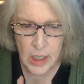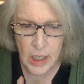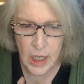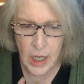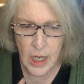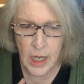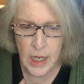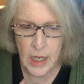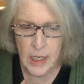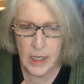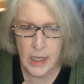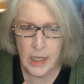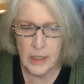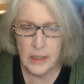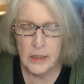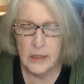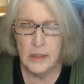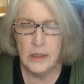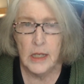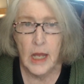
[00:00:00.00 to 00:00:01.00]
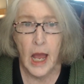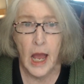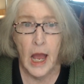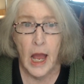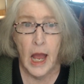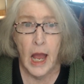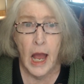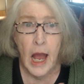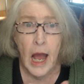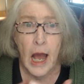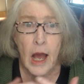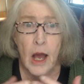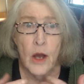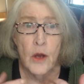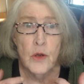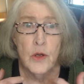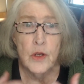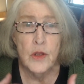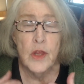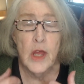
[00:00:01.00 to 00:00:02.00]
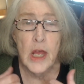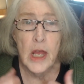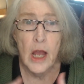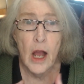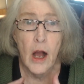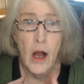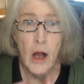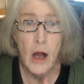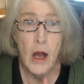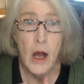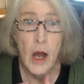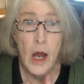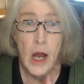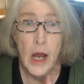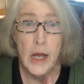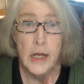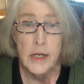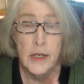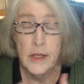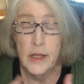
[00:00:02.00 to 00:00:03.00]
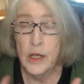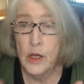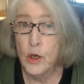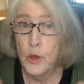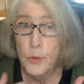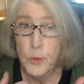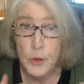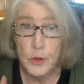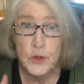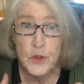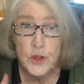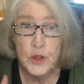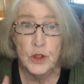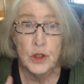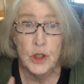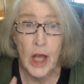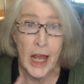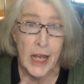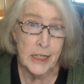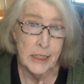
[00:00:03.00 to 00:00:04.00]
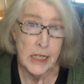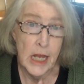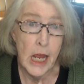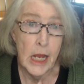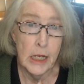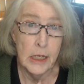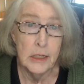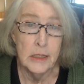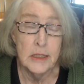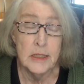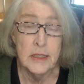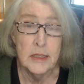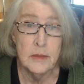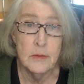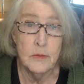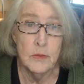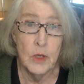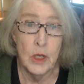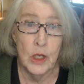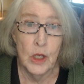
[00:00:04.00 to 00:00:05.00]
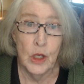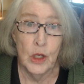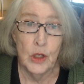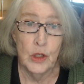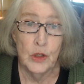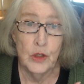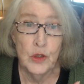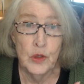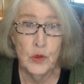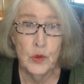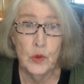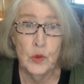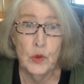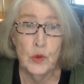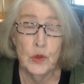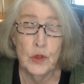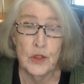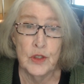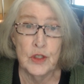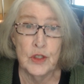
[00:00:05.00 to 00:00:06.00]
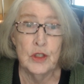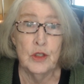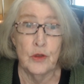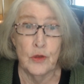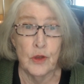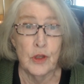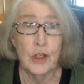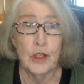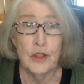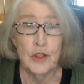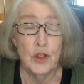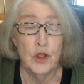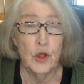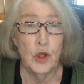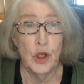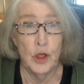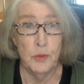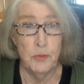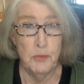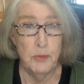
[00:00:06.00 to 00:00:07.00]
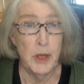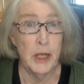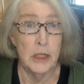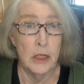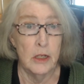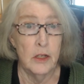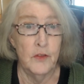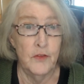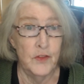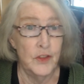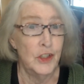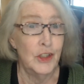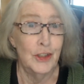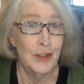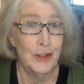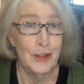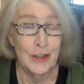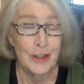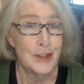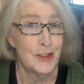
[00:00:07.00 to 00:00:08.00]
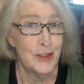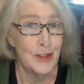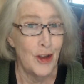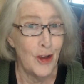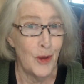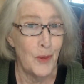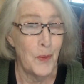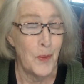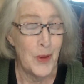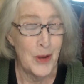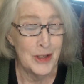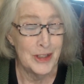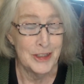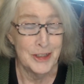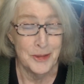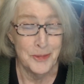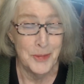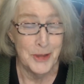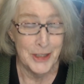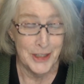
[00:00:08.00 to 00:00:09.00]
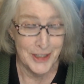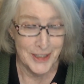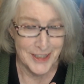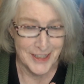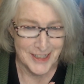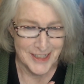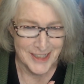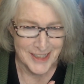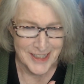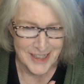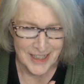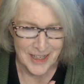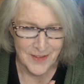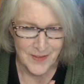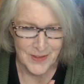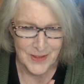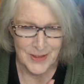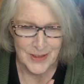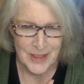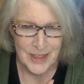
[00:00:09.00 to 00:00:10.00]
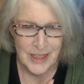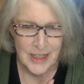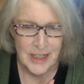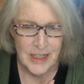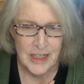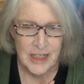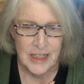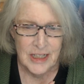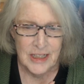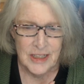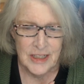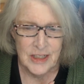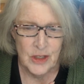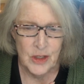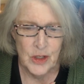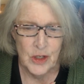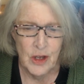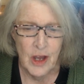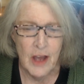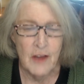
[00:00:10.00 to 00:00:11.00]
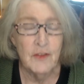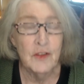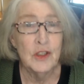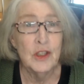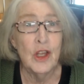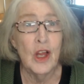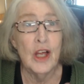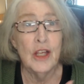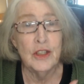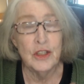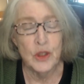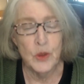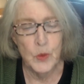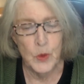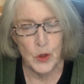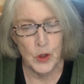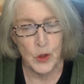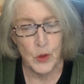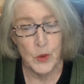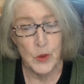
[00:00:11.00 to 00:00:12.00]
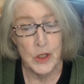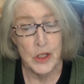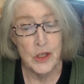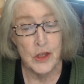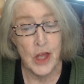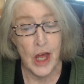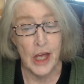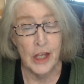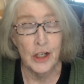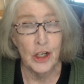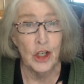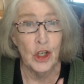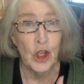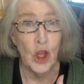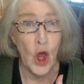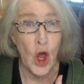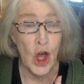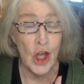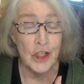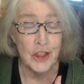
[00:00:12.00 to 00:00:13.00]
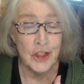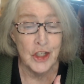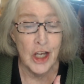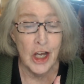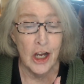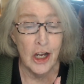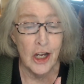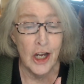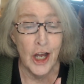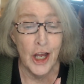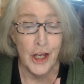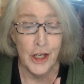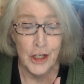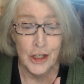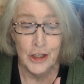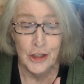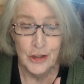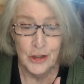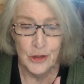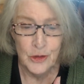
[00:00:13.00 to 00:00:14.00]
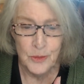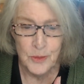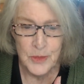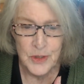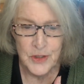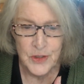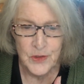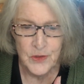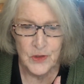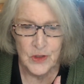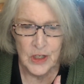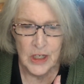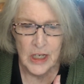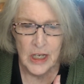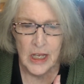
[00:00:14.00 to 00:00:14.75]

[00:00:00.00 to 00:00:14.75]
And how do they hide their personal antagonism to the sleuth? Because you can bet the villain does not want to be discovered. So you have a lot to work with and a lot to hide in your mystery.